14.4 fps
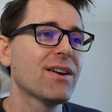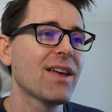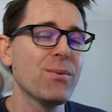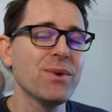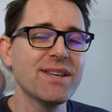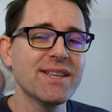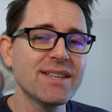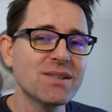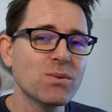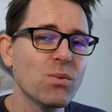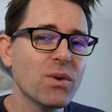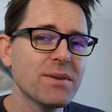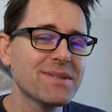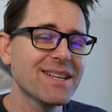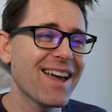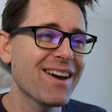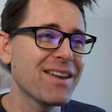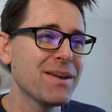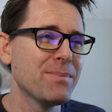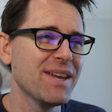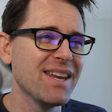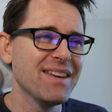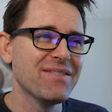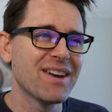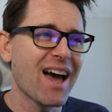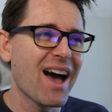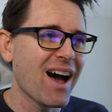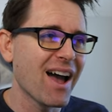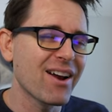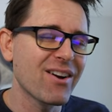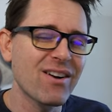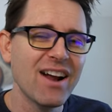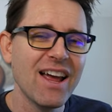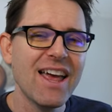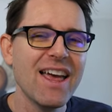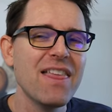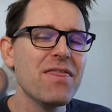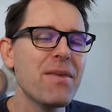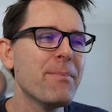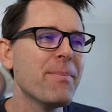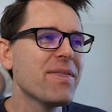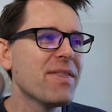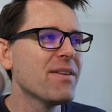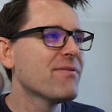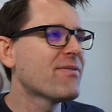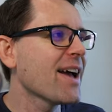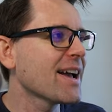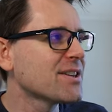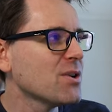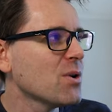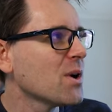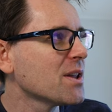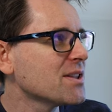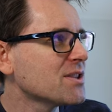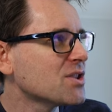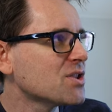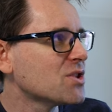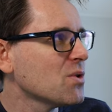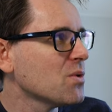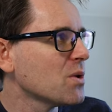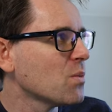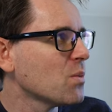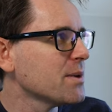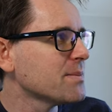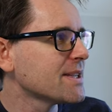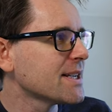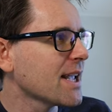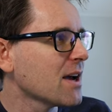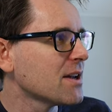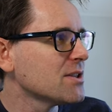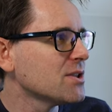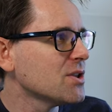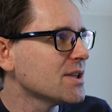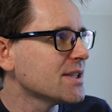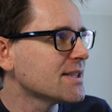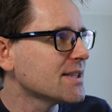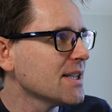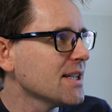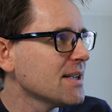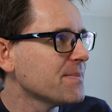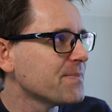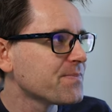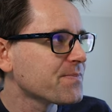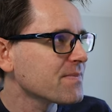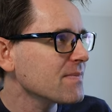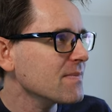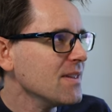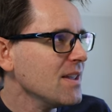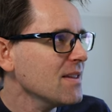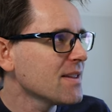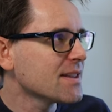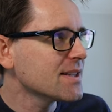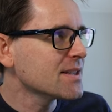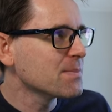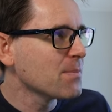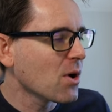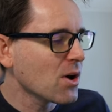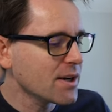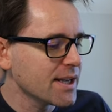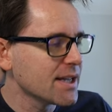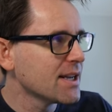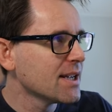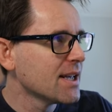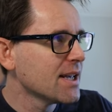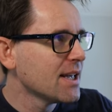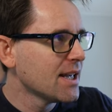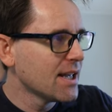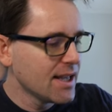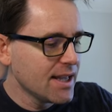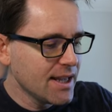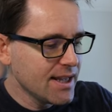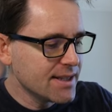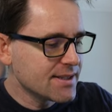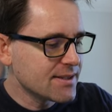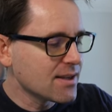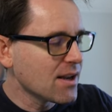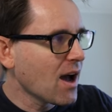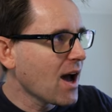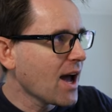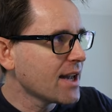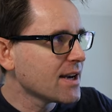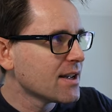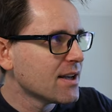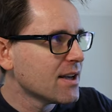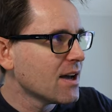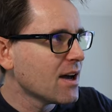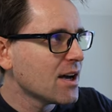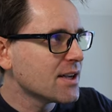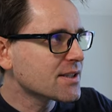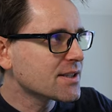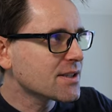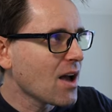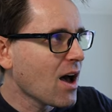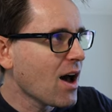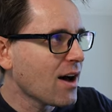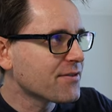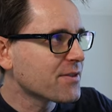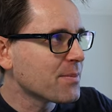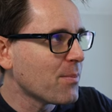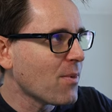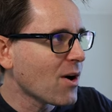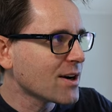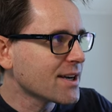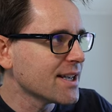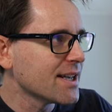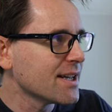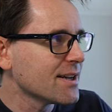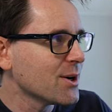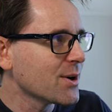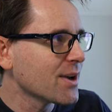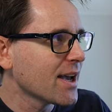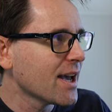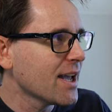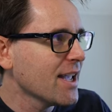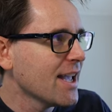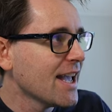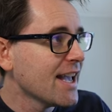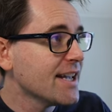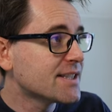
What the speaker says: Okay, we did this in Williamson County. It'd be even higher. In fact, you know what? Let's just do it in Williamson County so you can see that this market is not a soft market, okay?